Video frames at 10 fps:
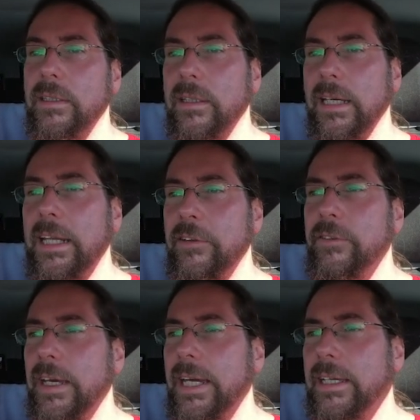
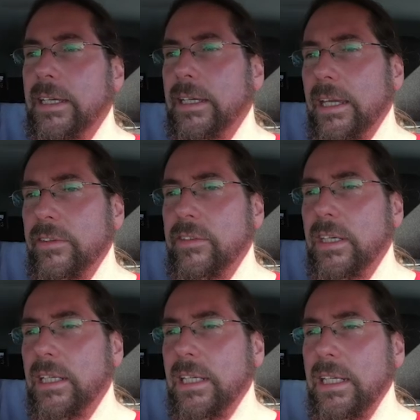HVAC,
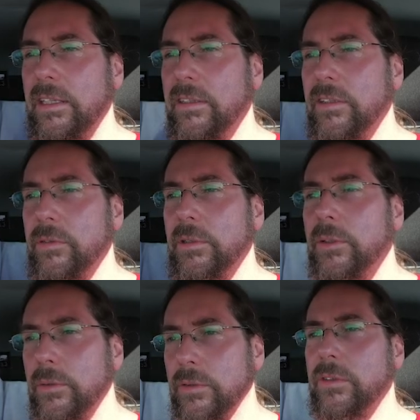AC, and heat is
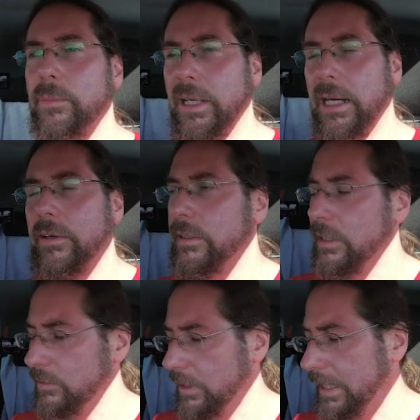reduced. The power
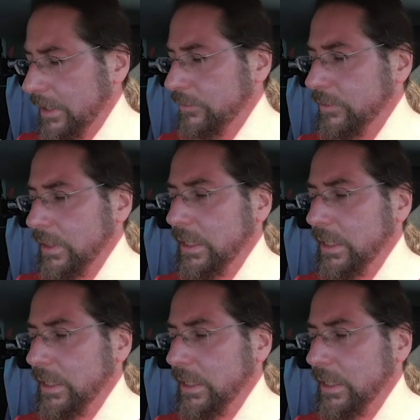that you have.